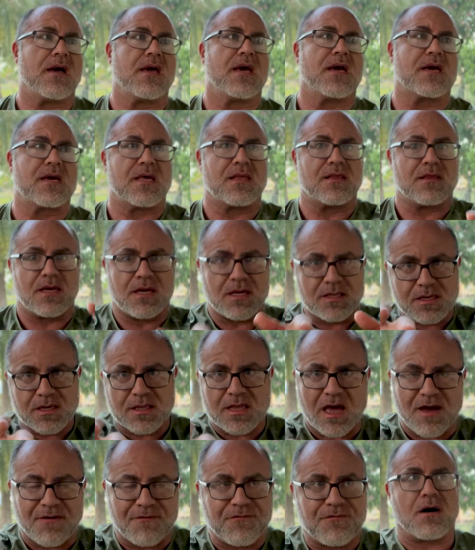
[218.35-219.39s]
It can lead to
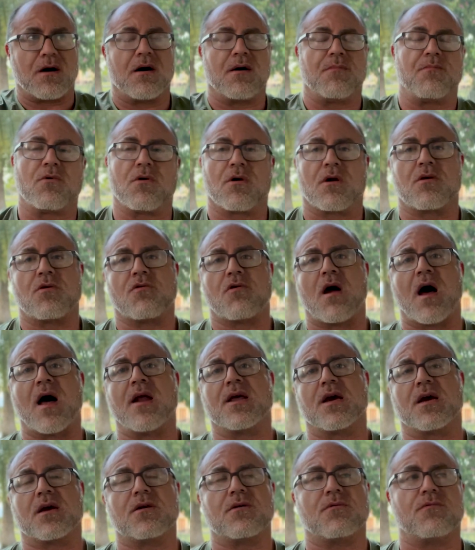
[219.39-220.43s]
that more
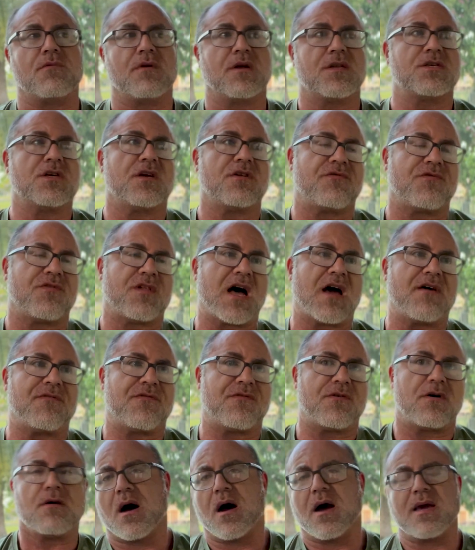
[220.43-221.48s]
chronic rigid flat
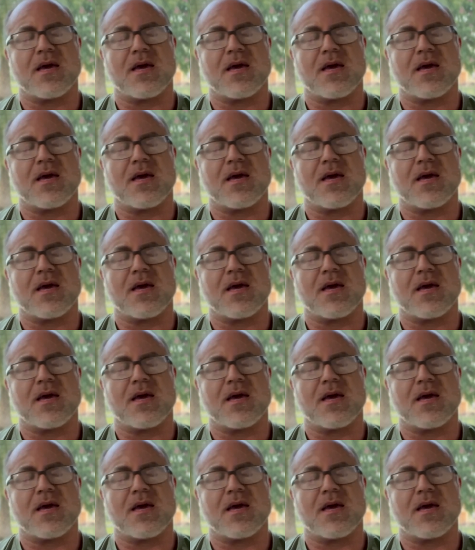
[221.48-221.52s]
foot.